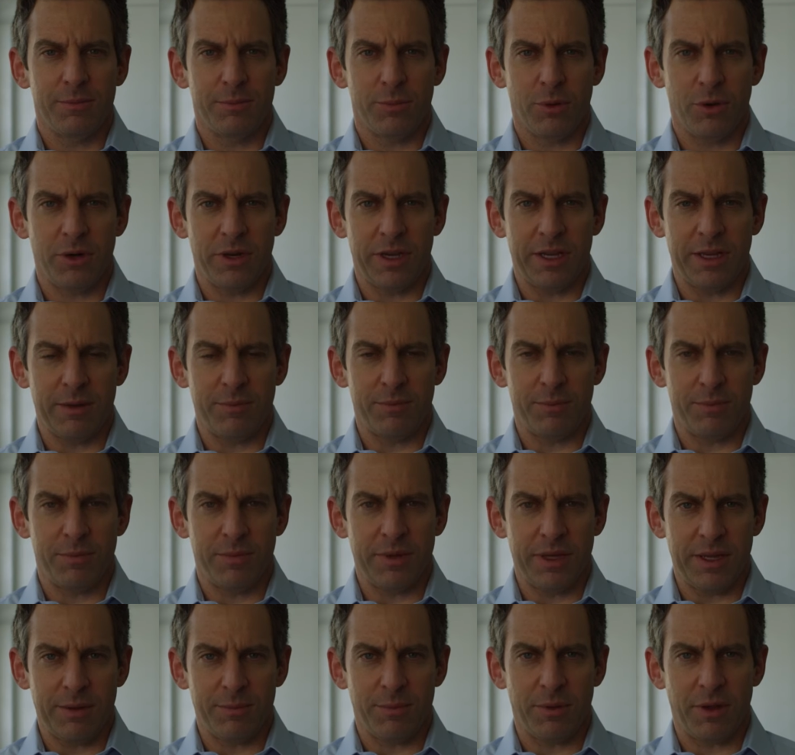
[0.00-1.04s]
put in,
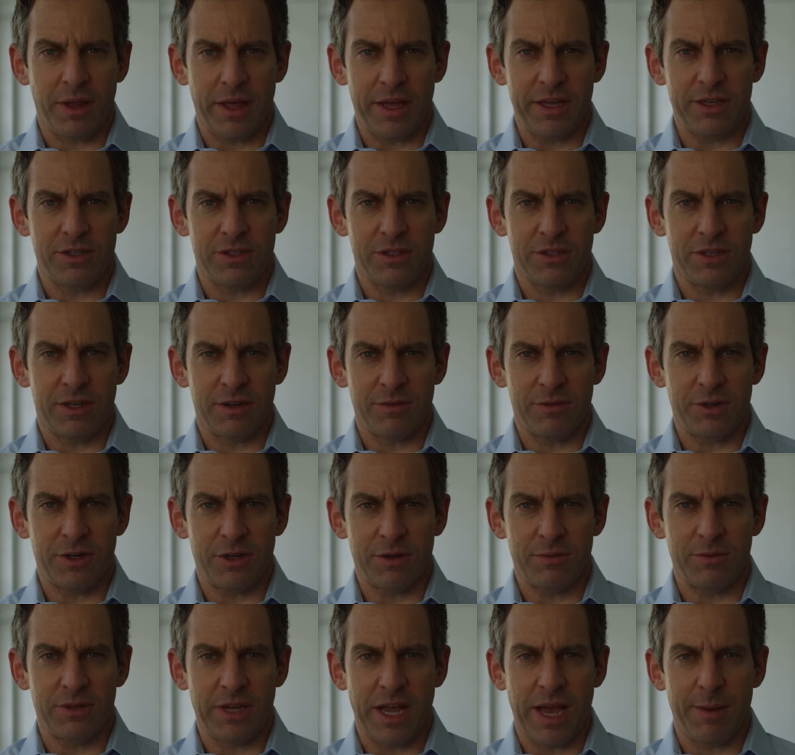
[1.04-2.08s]
in place of
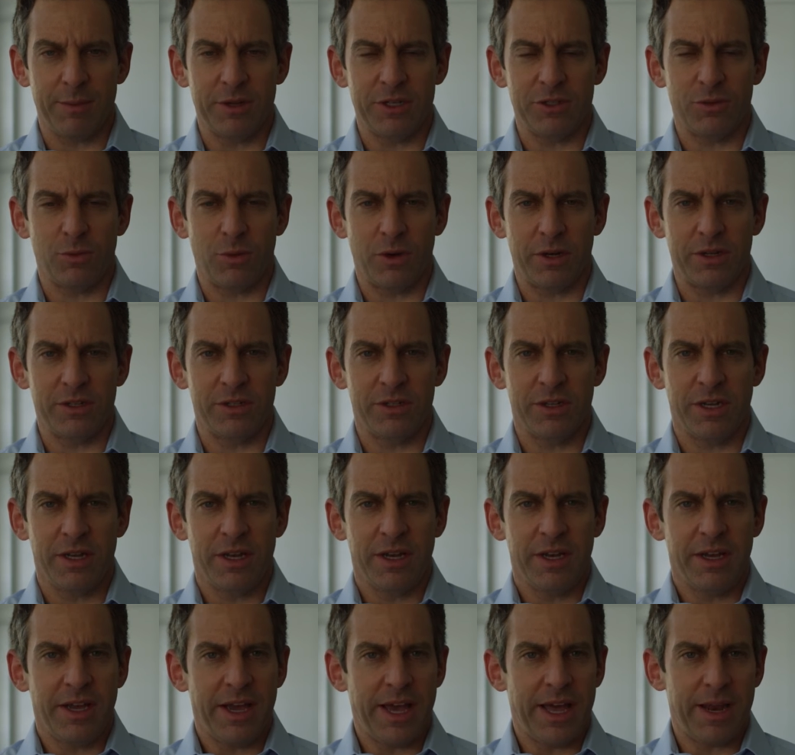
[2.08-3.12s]
your damaged ones,
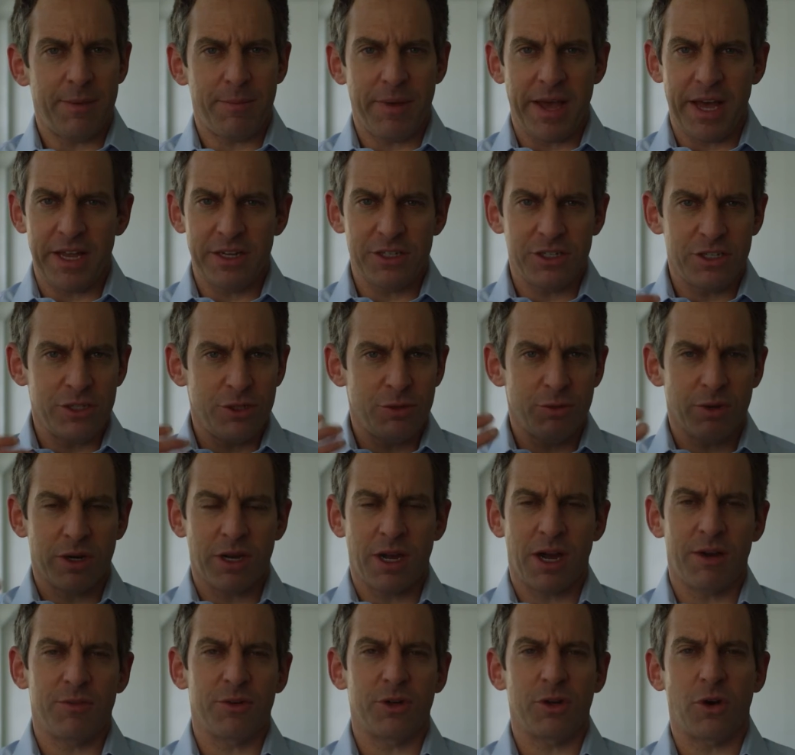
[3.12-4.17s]
and imagine you
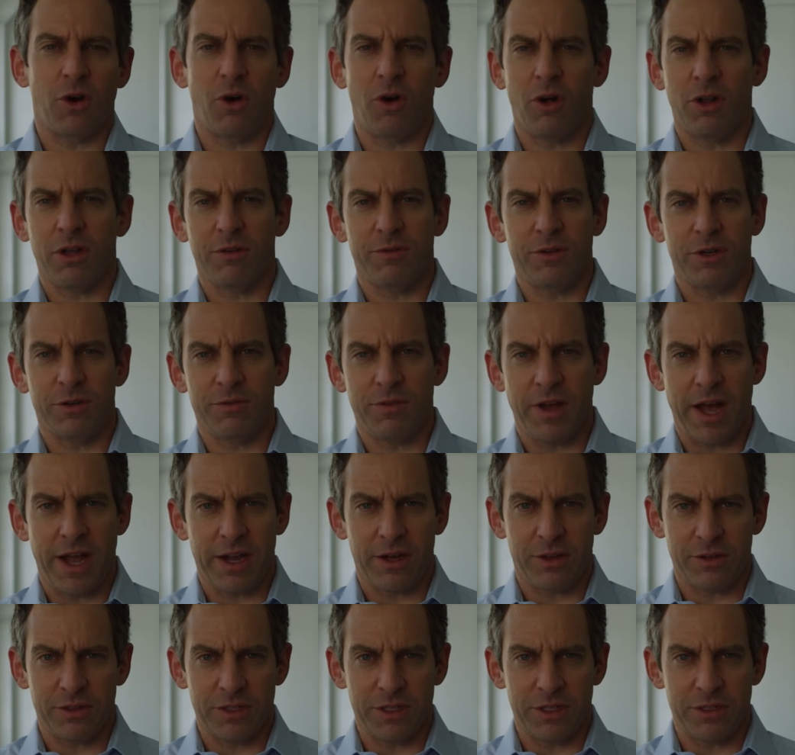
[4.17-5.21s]
recovered all of your
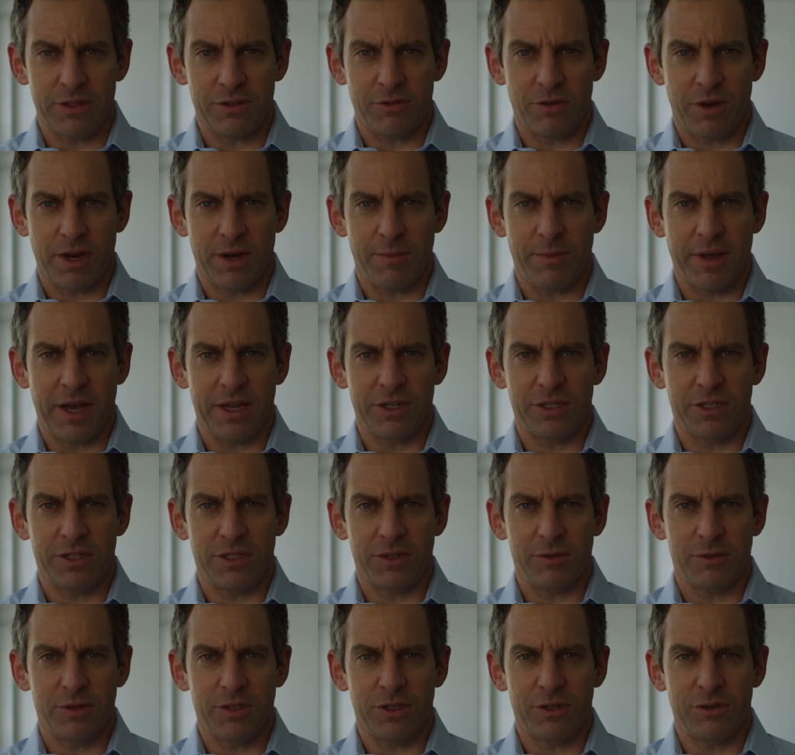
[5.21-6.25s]
faculties, right? Imagine
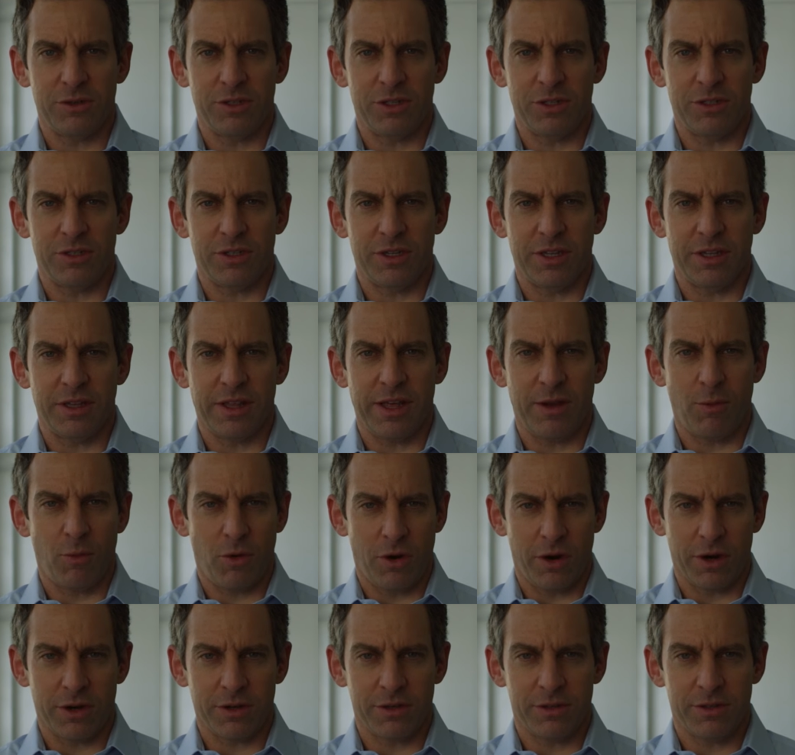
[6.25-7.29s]
you, you just, they
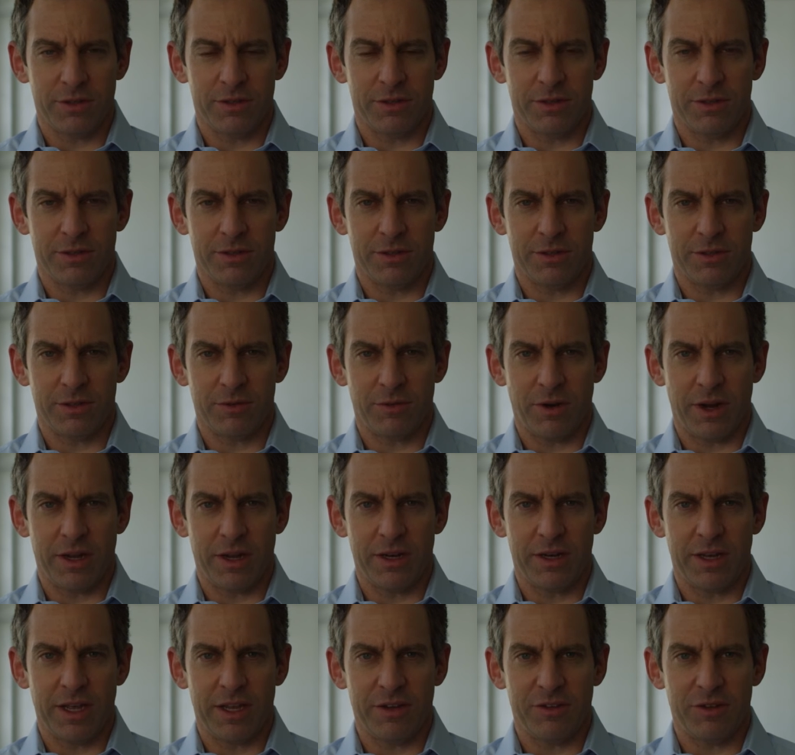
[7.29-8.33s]
worked, right?
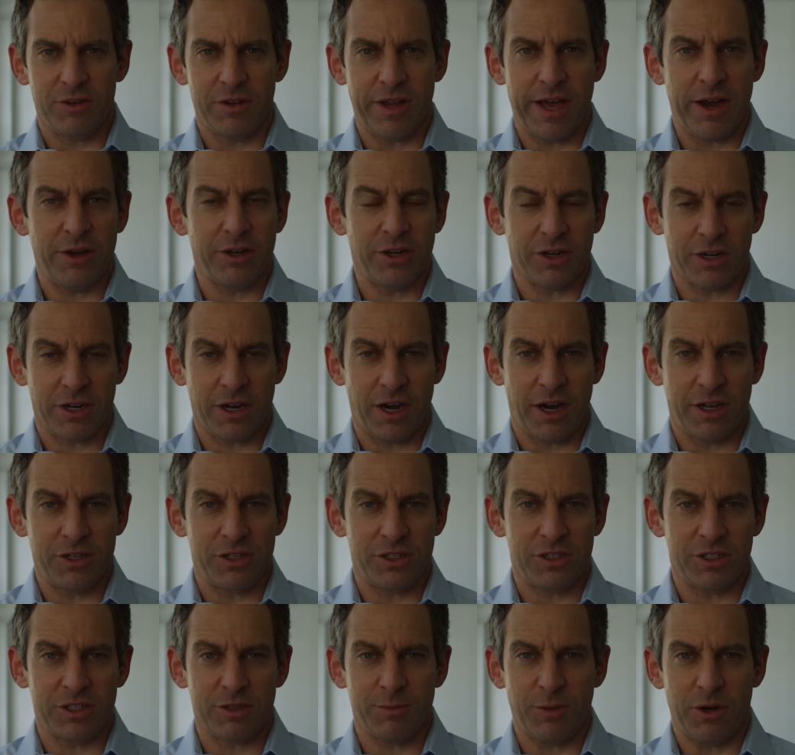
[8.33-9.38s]
And so now your
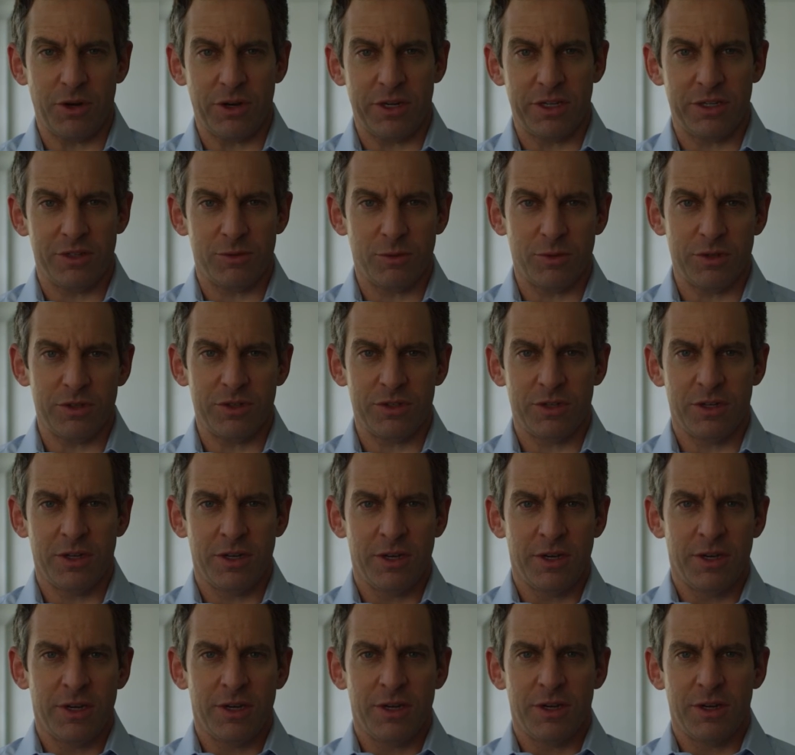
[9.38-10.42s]
conscious experience was
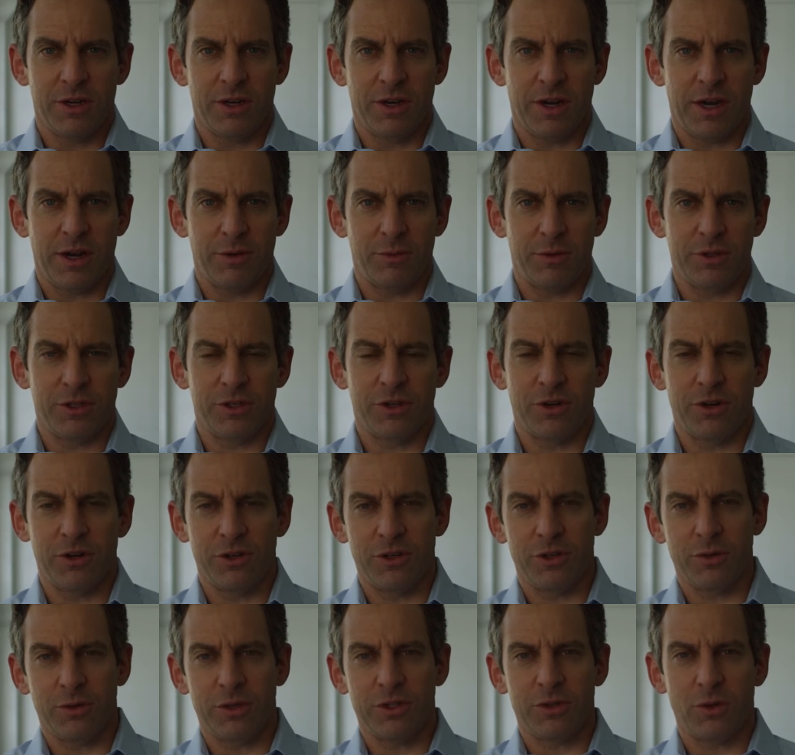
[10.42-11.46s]
uh,
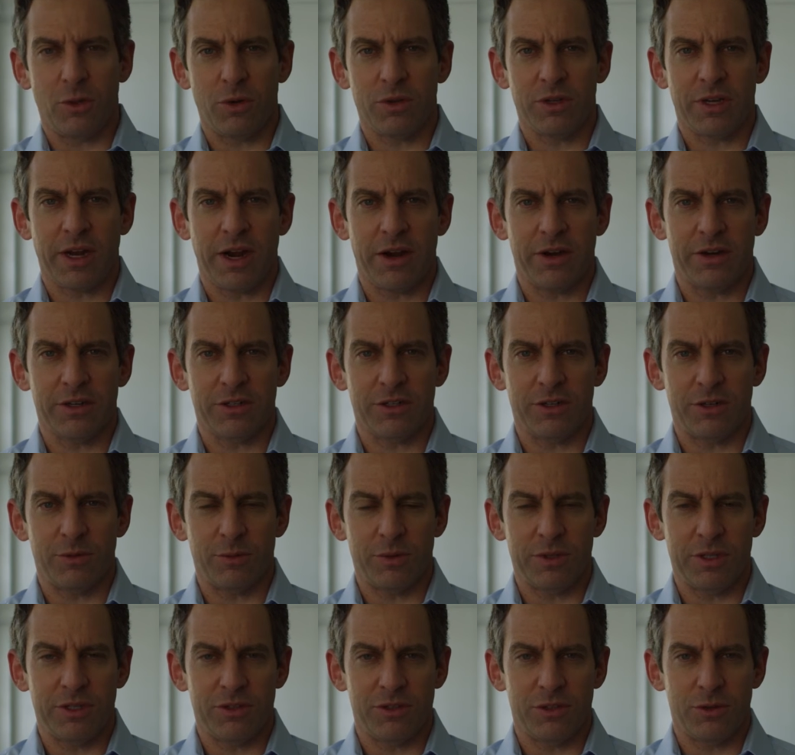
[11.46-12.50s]
returned to its old character
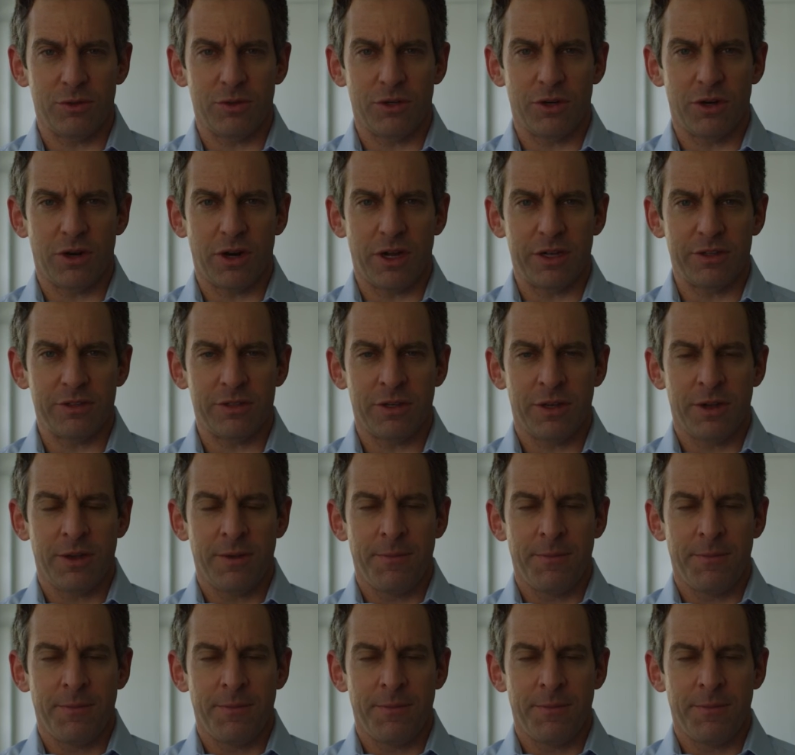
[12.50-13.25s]
with these new neurons.